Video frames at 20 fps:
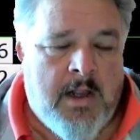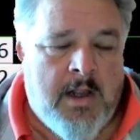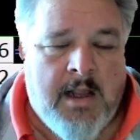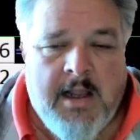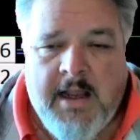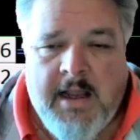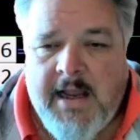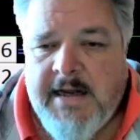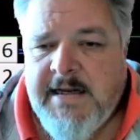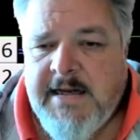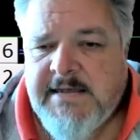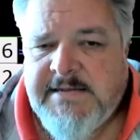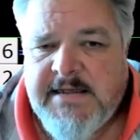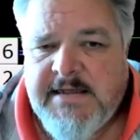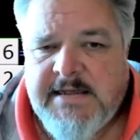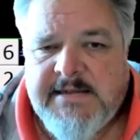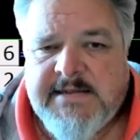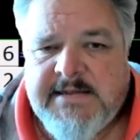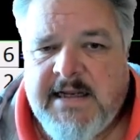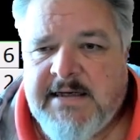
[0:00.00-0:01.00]
And here's the
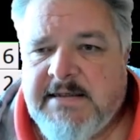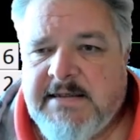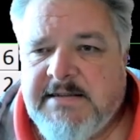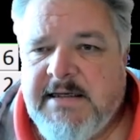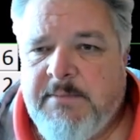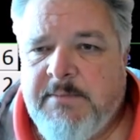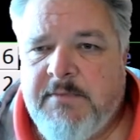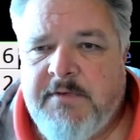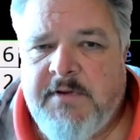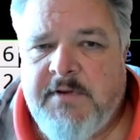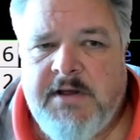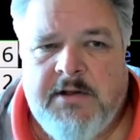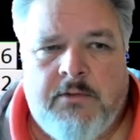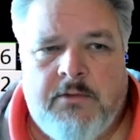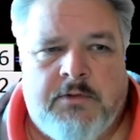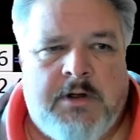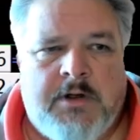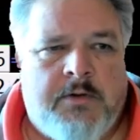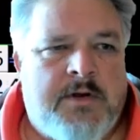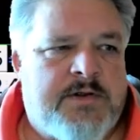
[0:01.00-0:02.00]
exact same thing. You'll
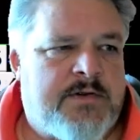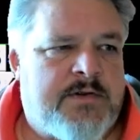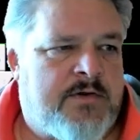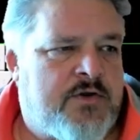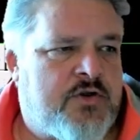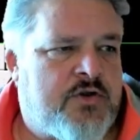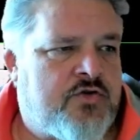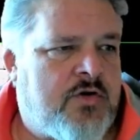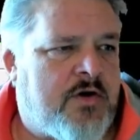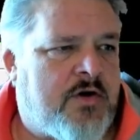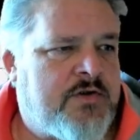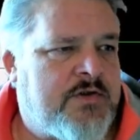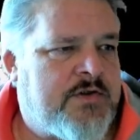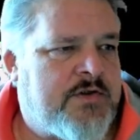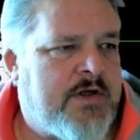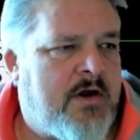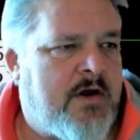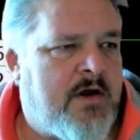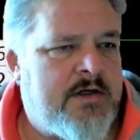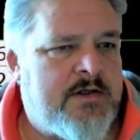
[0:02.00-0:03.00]
notice that the structure is
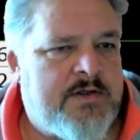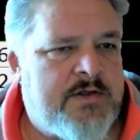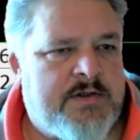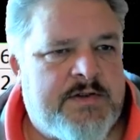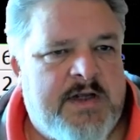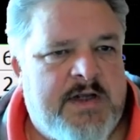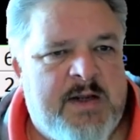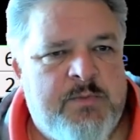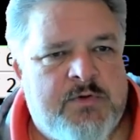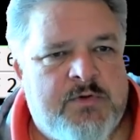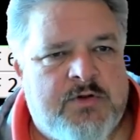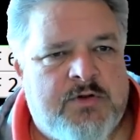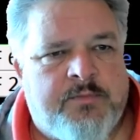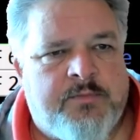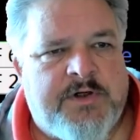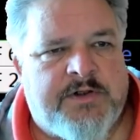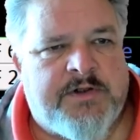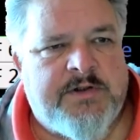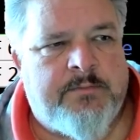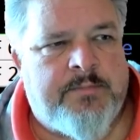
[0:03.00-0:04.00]
kind of the same as
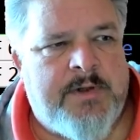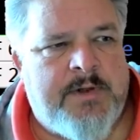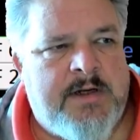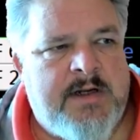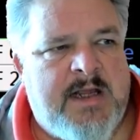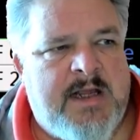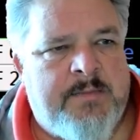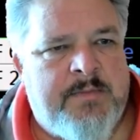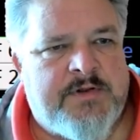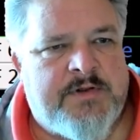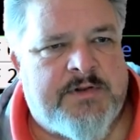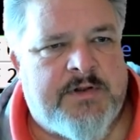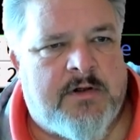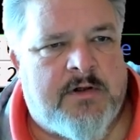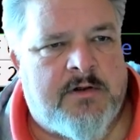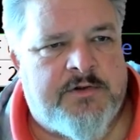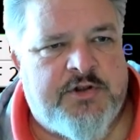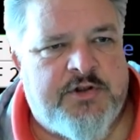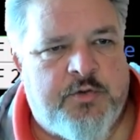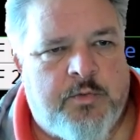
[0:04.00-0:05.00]
object in PDM. It just
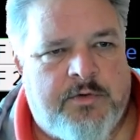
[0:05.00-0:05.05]
asks you what the